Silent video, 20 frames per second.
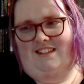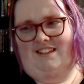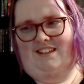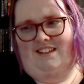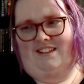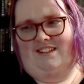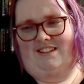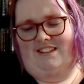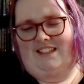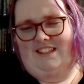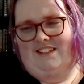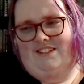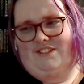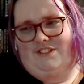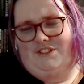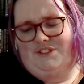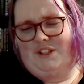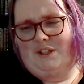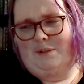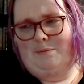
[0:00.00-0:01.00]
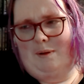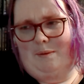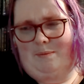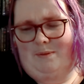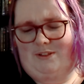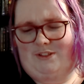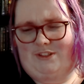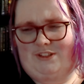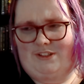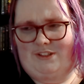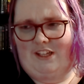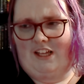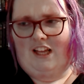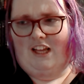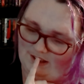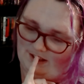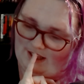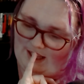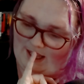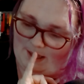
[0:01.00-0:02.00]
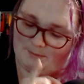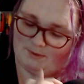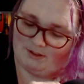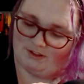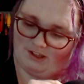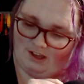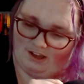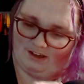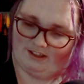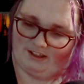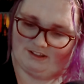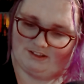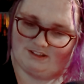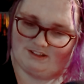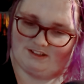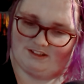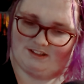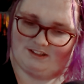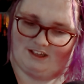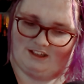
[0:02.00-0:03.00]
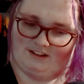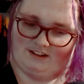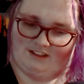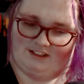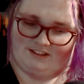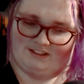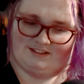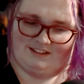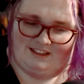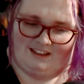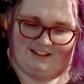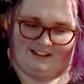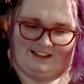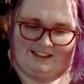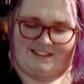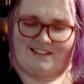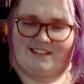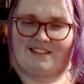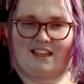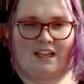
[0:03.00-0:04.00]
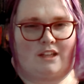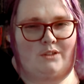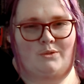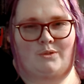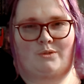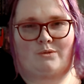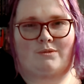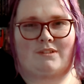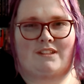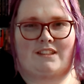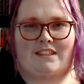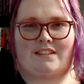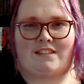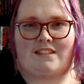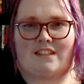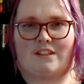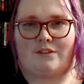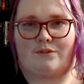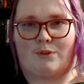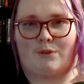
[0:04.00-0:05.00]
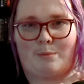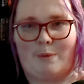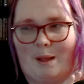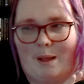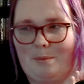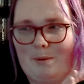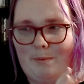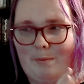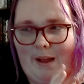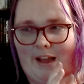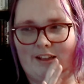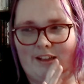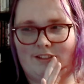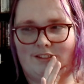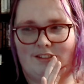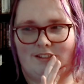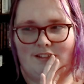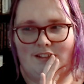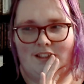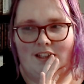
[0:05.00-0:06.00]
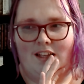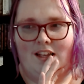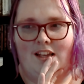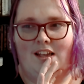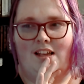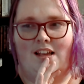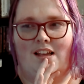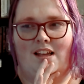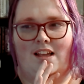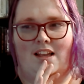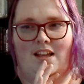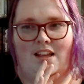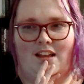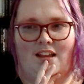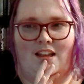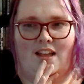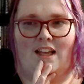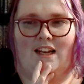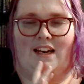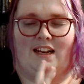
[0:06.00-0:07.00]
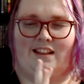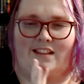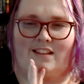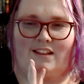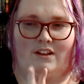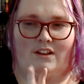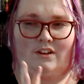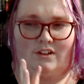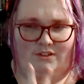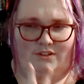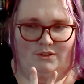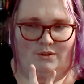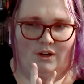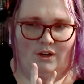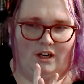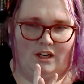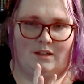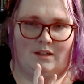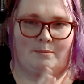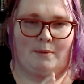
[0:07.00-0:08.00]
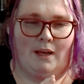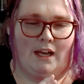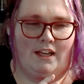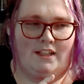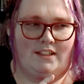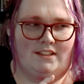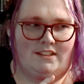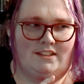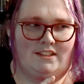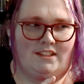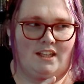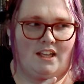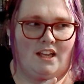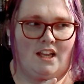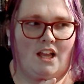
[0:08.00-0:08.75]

on Kindle Direct Publishing. Amazon has done this scheduled release thing for paperbacks, and I think also hardbacks.